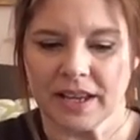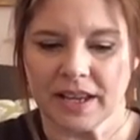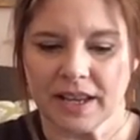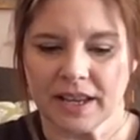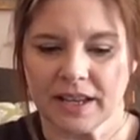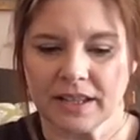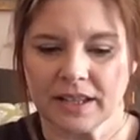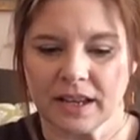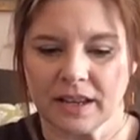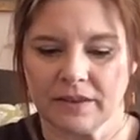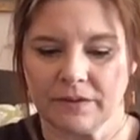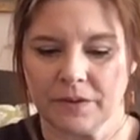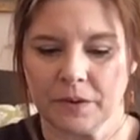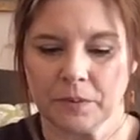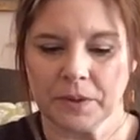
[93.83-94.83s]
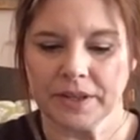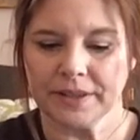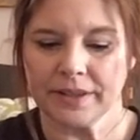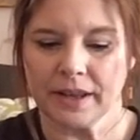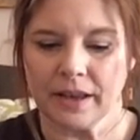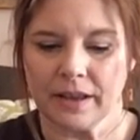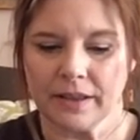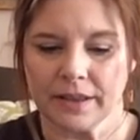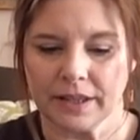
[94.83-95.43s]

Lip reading: And for resale